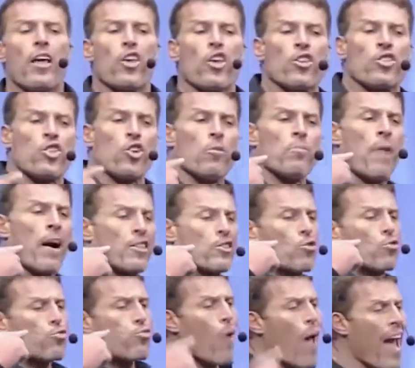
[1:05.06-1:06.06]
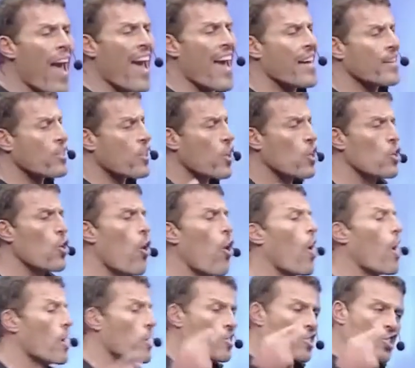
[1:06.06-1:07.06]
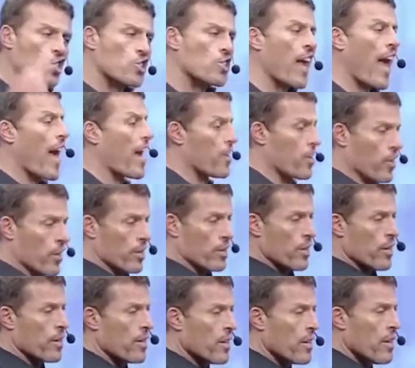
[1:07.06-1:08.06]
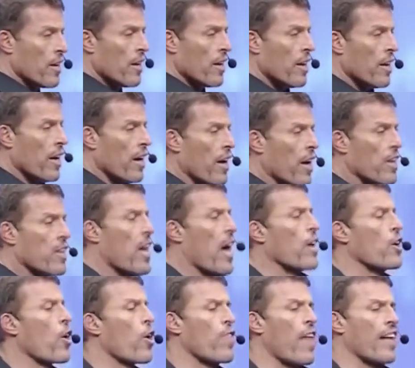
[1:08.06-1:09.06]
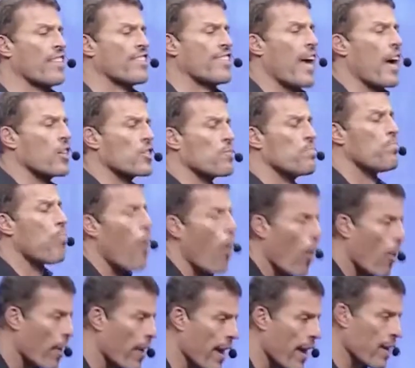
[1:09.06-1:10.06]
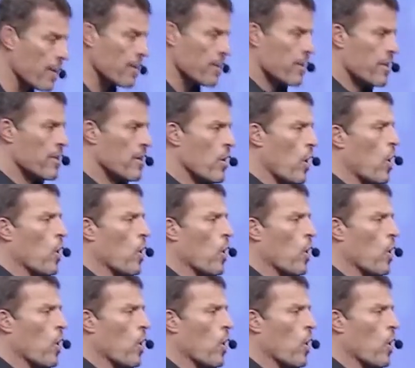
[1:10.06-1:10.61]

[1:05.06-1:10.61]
is you must raise your standard. Now, I know that sounds boring,